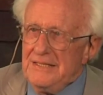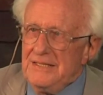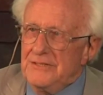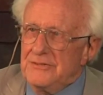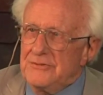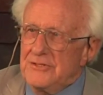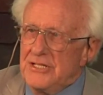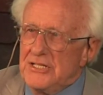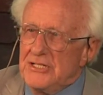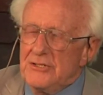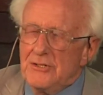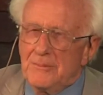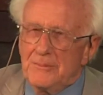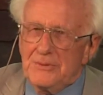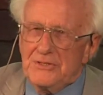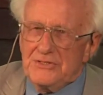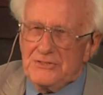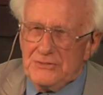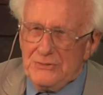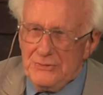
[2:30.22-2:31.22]
The thing
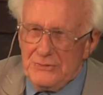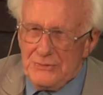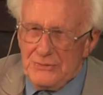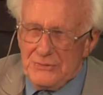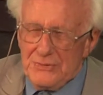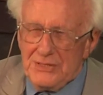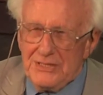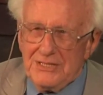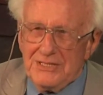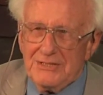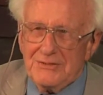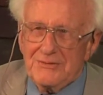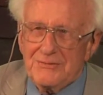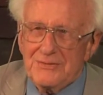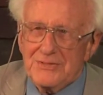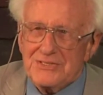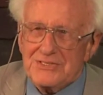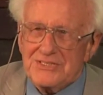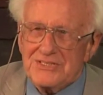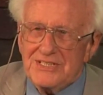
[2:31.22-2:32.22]
number two
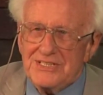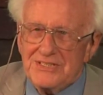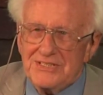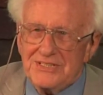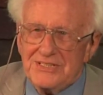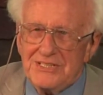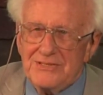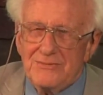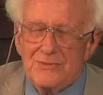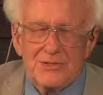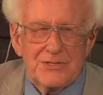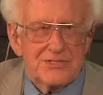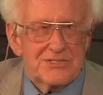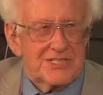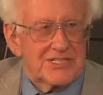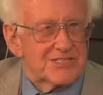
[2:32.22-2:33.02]
was that he was,